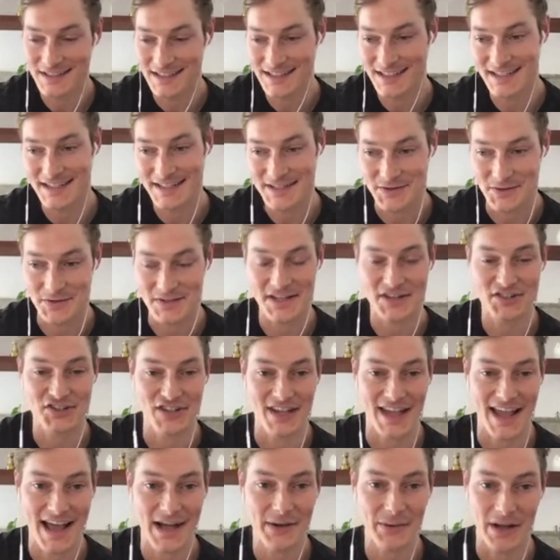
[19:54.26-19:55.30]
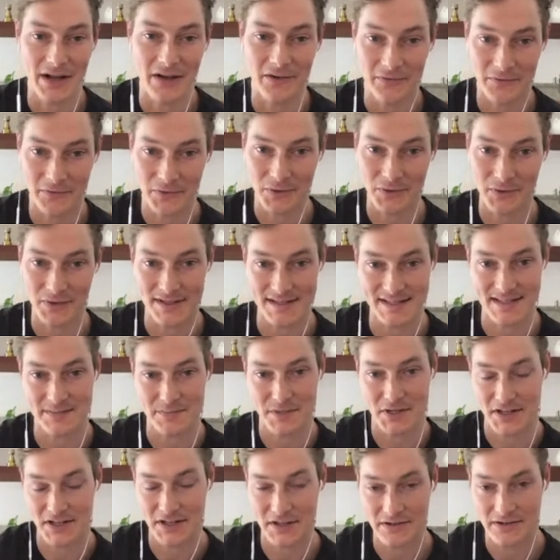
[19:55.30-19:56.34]
So essentially, how helpful is this
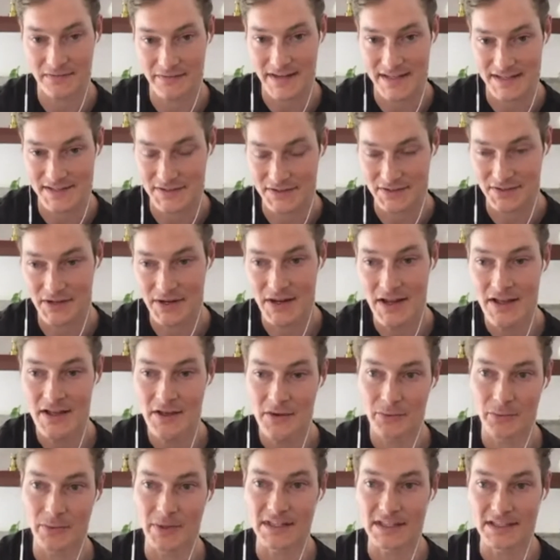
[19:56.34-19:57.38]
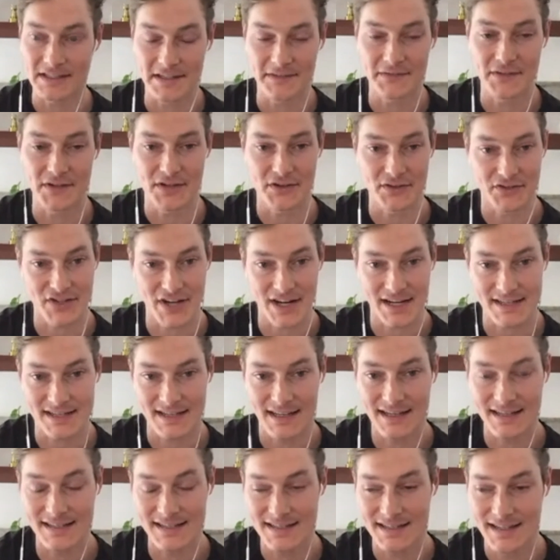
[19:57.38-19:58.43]
particular investor relative to their check
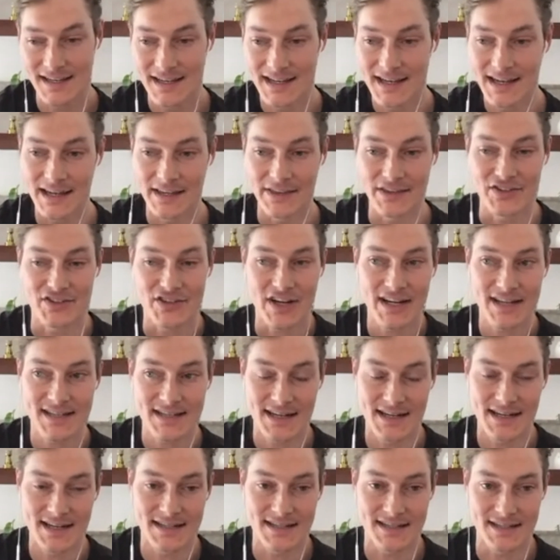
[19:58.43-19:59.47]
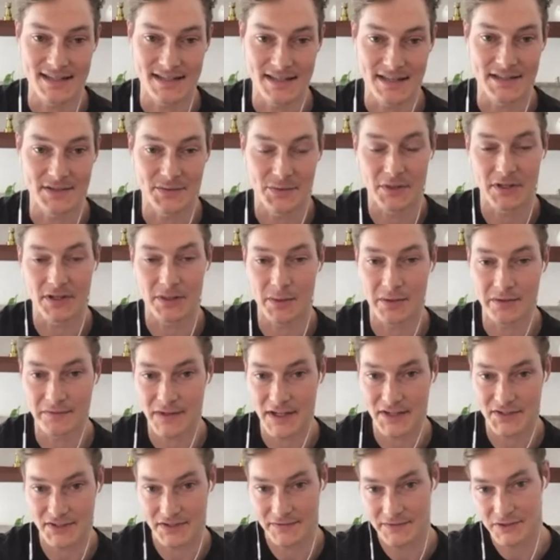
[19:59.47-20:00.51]
size. And the check size is really a
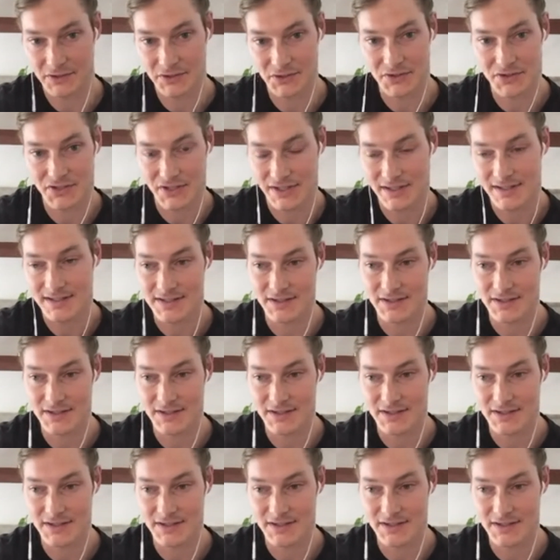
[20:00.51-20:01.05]
reflection of dilution.